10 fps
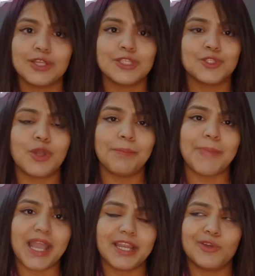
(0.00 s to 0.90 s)
So I'm
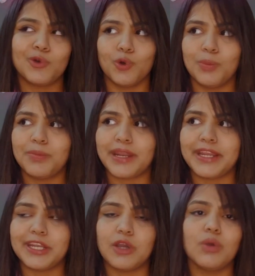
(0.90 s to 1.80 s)
back at home
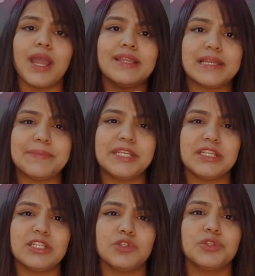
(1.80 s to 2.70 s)
right now and let me
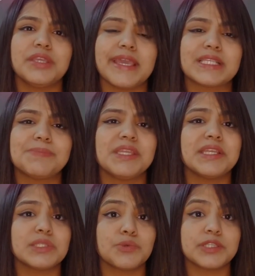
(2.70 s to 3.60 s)
tell you, the
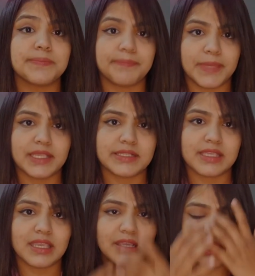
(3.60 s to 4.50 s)
experience was
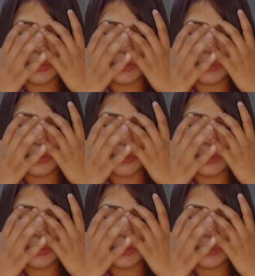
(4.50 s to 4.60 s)
amazing.